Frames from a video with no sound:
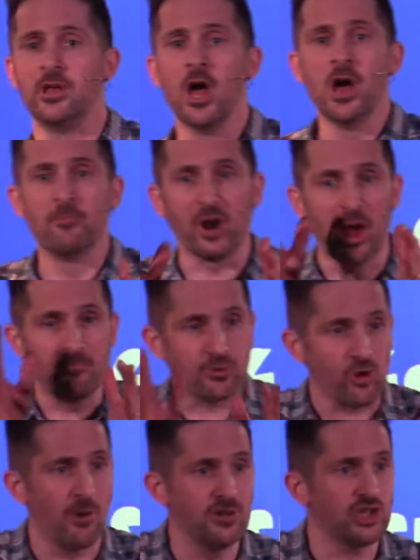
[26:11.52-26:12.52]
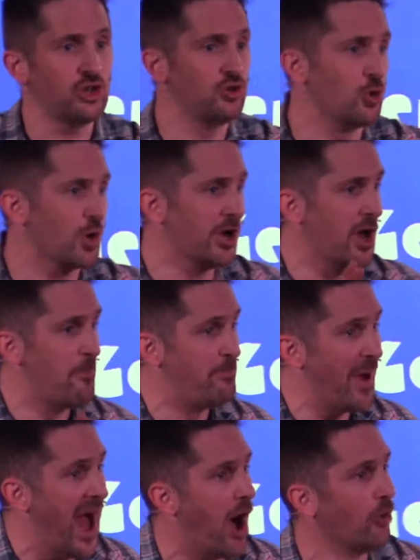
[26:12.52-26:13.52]
need, but I promise you, you're going to
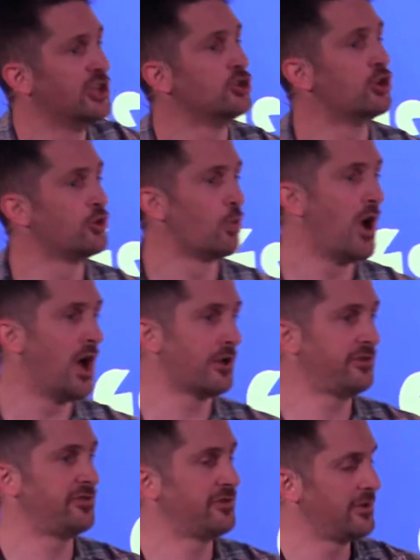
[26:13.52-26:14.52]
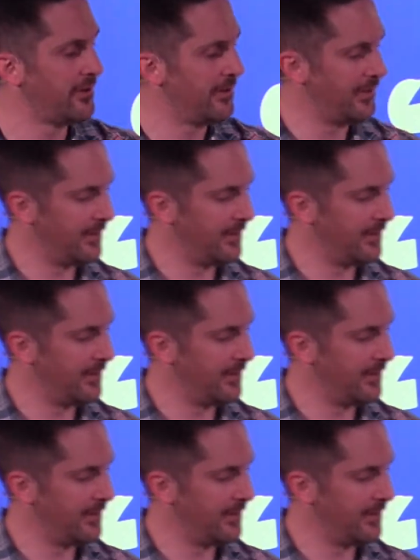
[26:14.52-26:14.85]
abound in good works.